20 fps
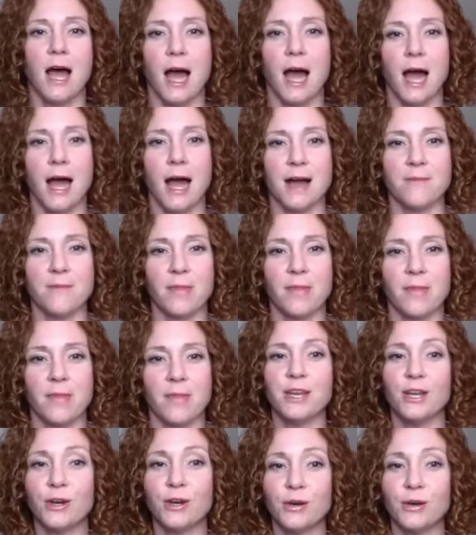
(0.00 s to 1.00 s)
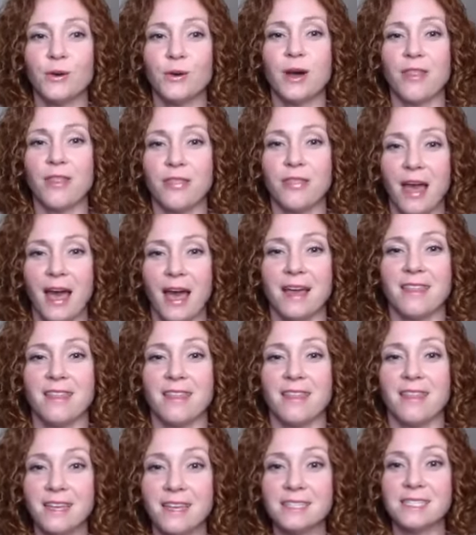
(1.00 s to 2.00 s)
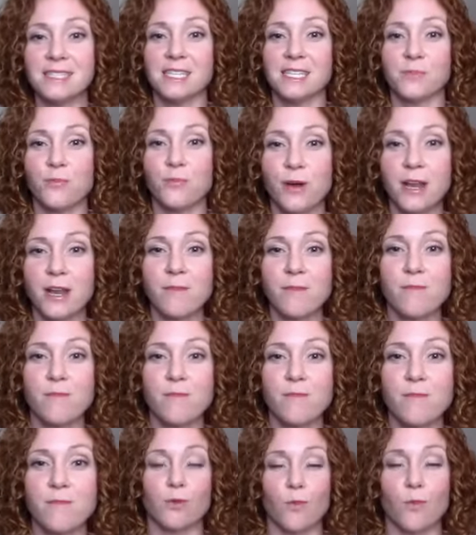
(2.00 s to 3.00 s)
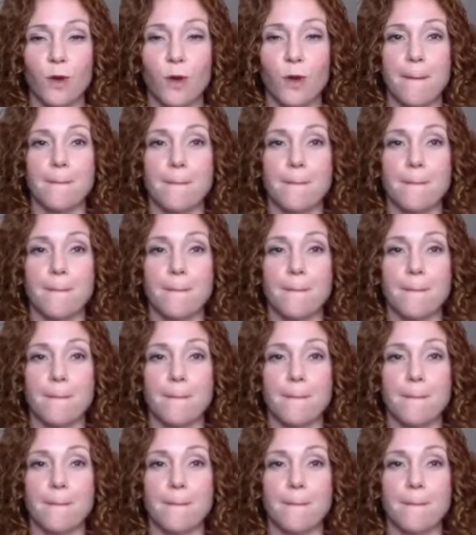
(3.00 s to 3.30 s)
I know that this is pretty much what